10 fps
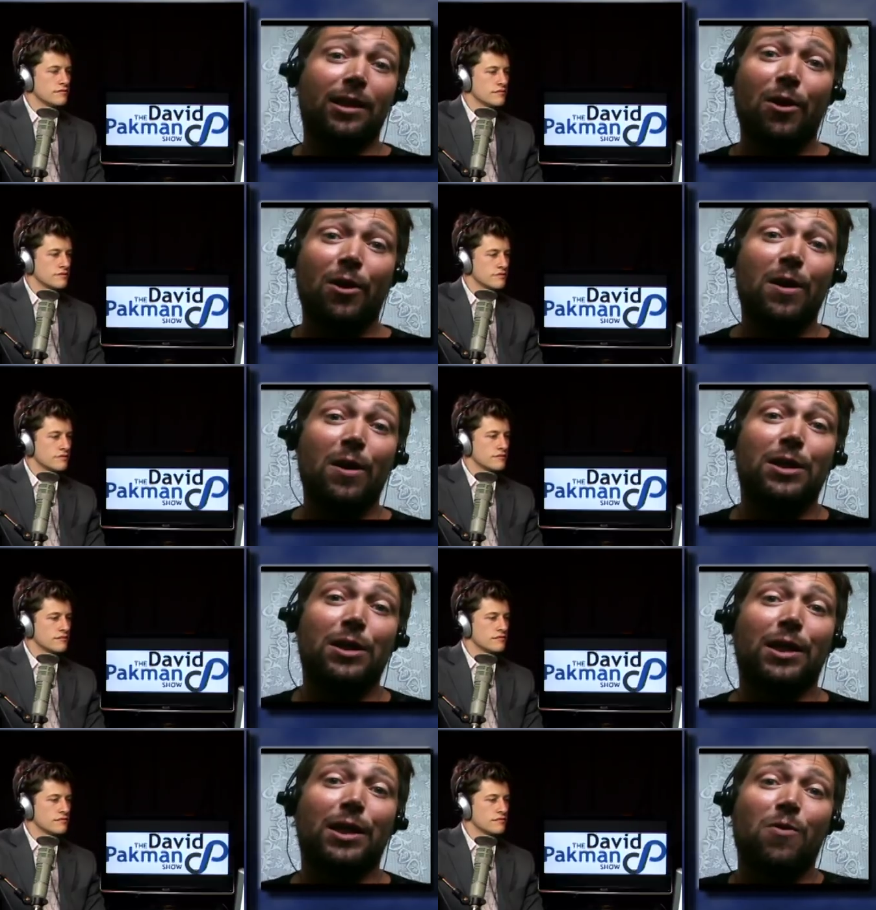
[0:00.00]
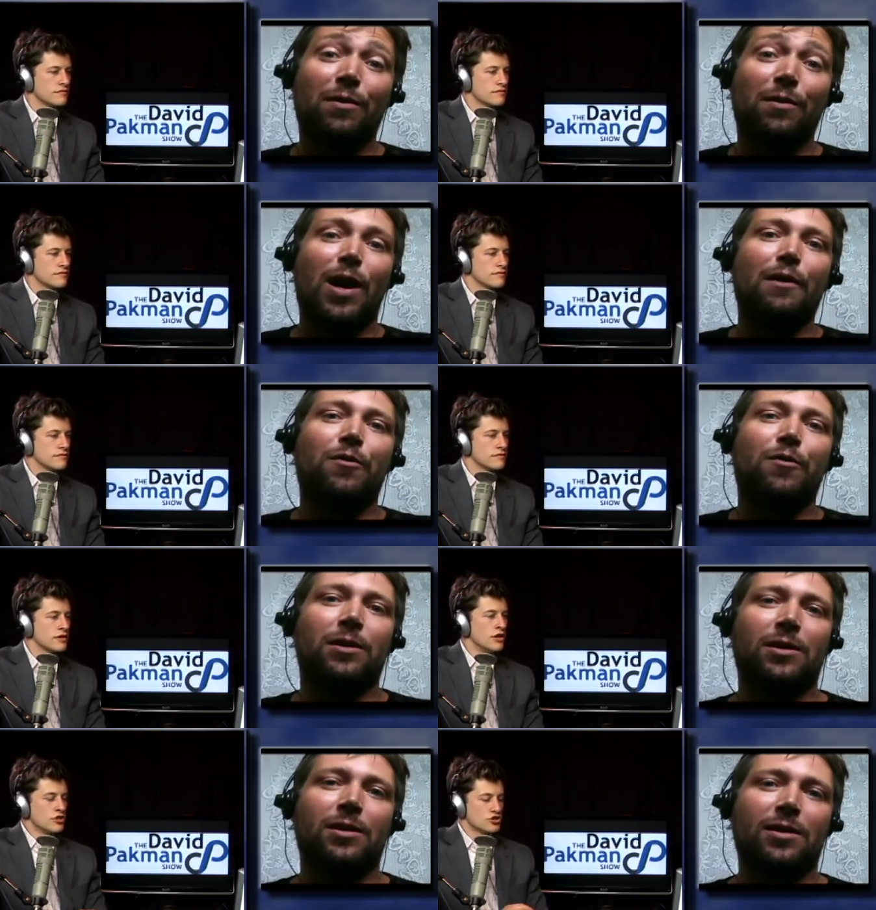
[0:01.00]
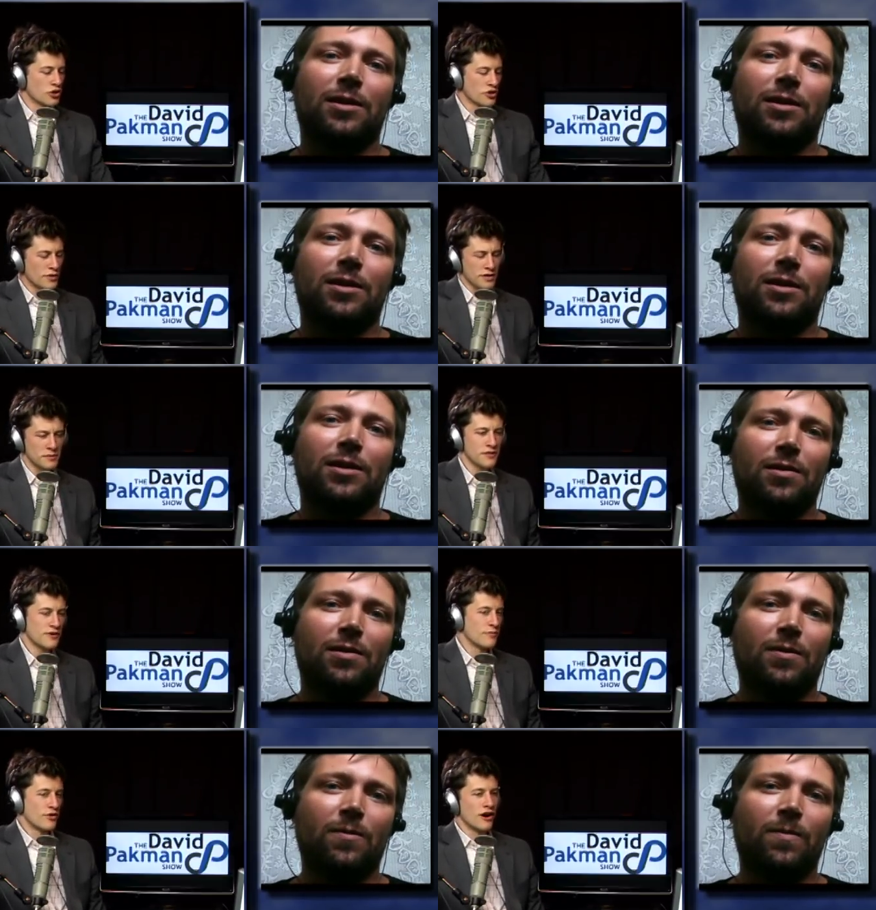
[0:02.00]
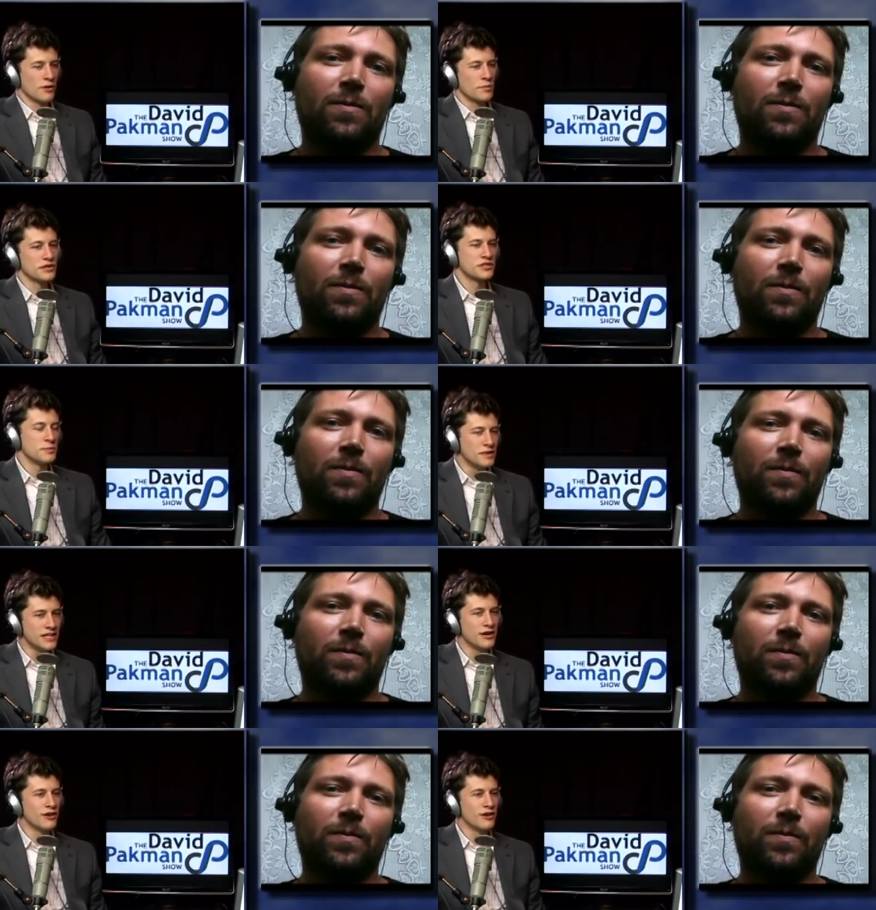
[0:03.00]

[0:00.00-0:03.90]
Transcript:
Speaker 1: a mission to get rid of government. So correct me if I'm wrong, but to me,